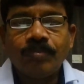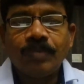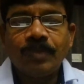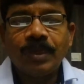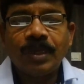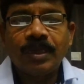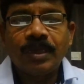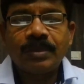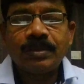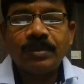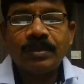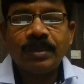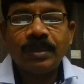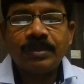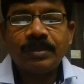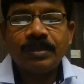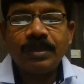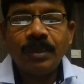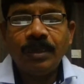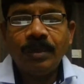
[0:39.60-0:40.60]
last
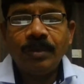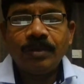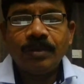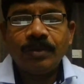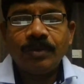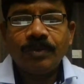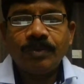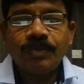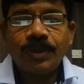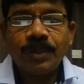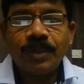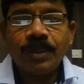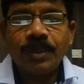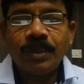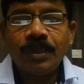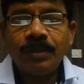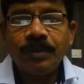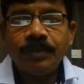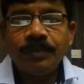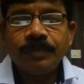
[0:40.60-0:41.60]
lecture, we
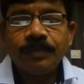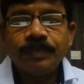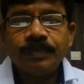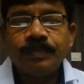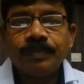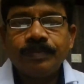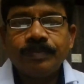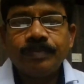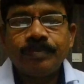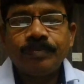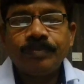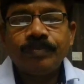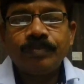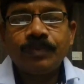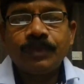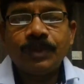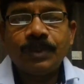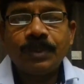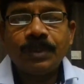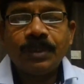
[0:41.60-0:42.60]
learned
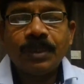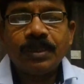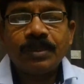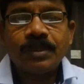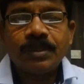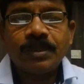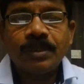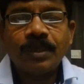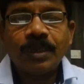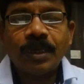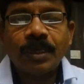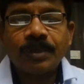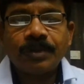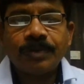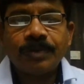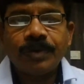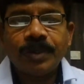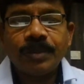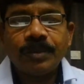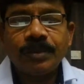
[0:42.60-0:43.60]
GST
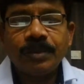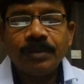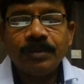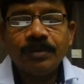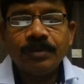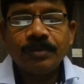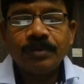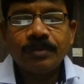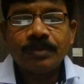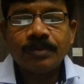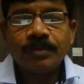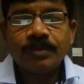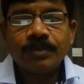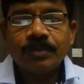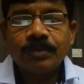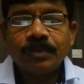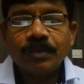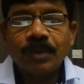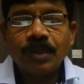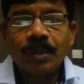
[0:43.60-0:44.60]
activation,
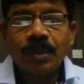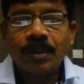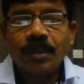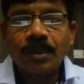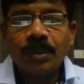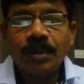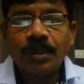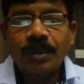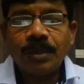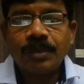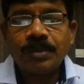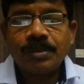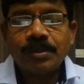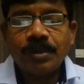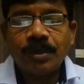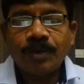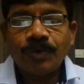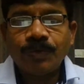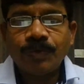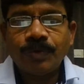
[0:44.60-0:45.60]
creation
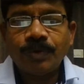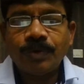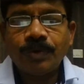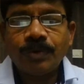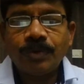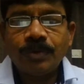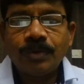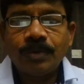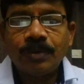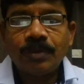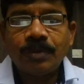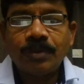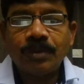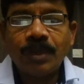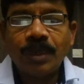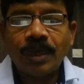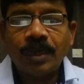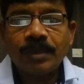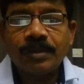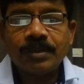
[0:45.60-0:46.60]
of
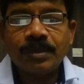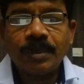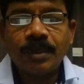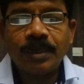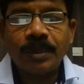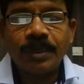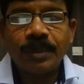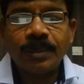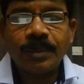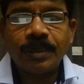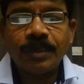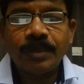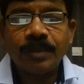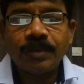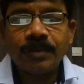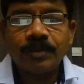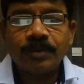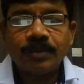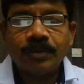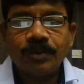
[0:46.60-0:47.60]
tax
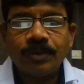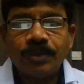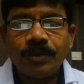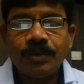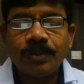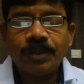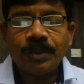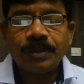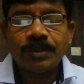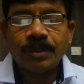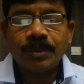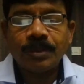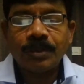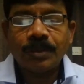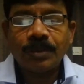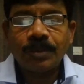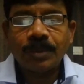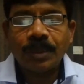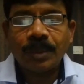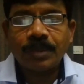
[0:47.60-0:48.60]
related duties,
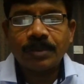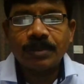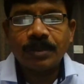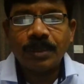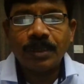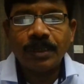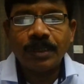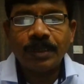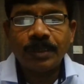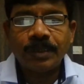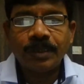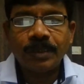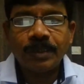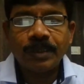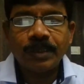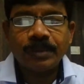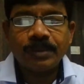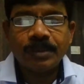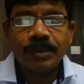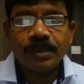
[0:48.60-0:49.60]
tax related
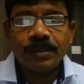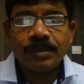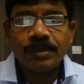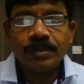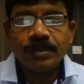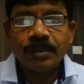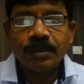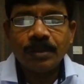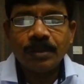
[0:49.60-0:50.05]
ledgers,